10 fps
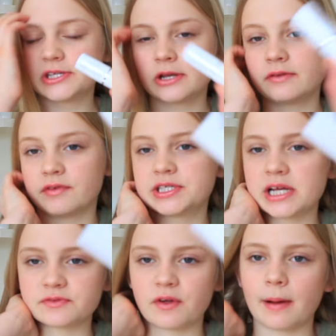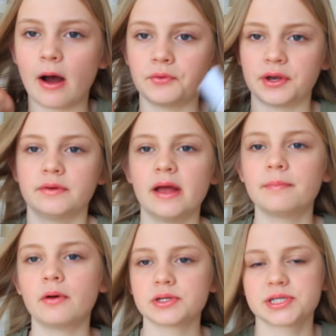only retails for £1
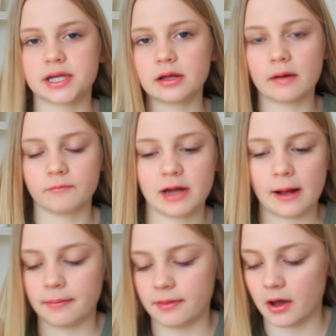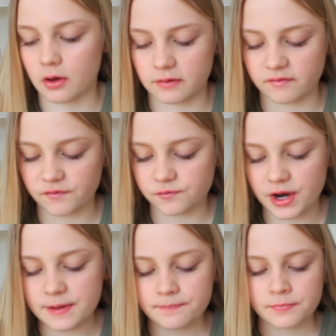anyway, but still, I'm really happy that I got it for
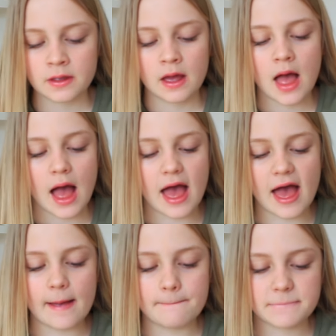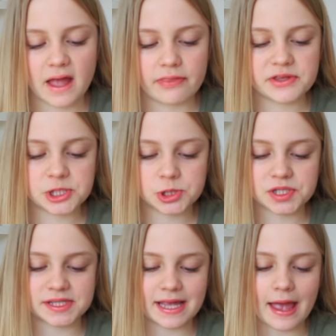free. And this is
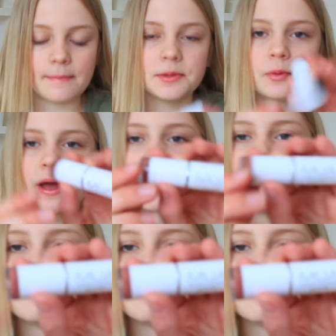just the MUA